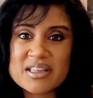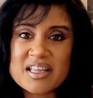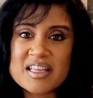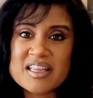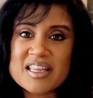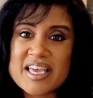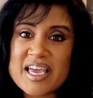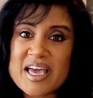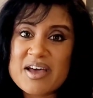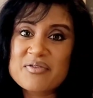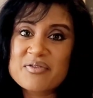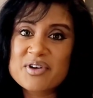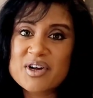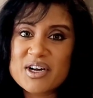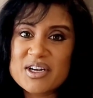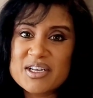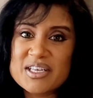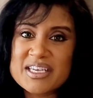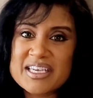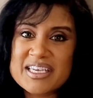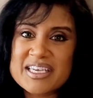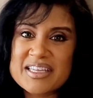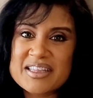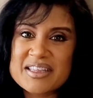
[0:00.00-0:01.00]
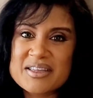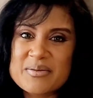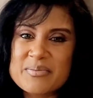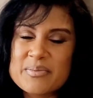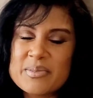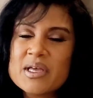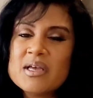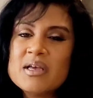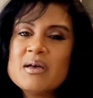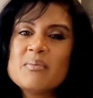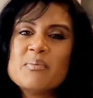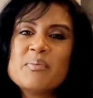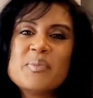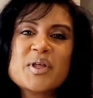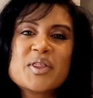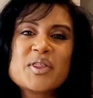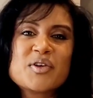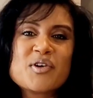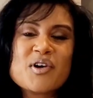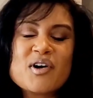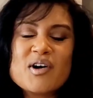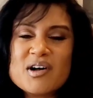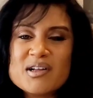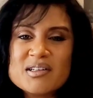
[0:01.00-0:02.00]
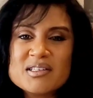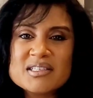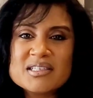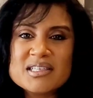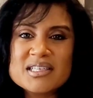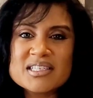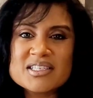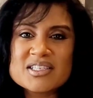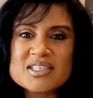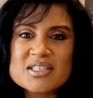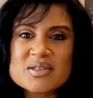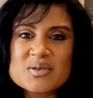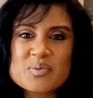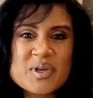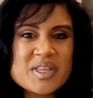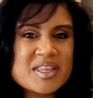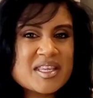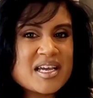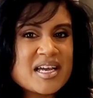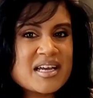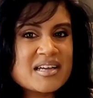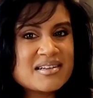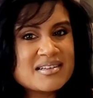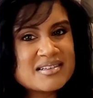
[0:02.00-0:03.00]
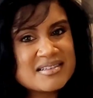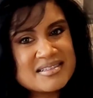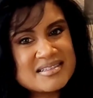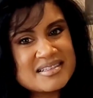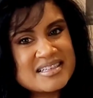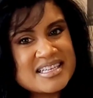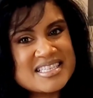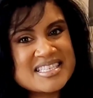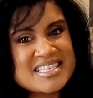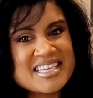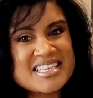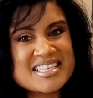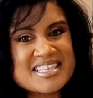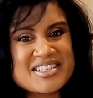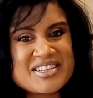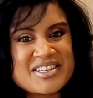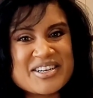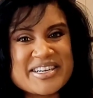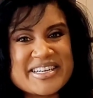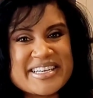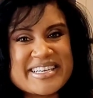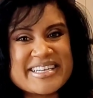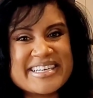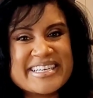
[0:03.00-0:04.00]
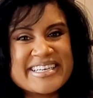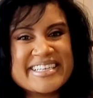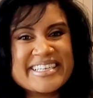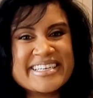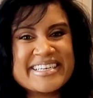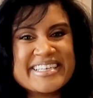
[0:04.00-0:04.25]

that they have garlic in them, but they're all delicious. With that, let's get started.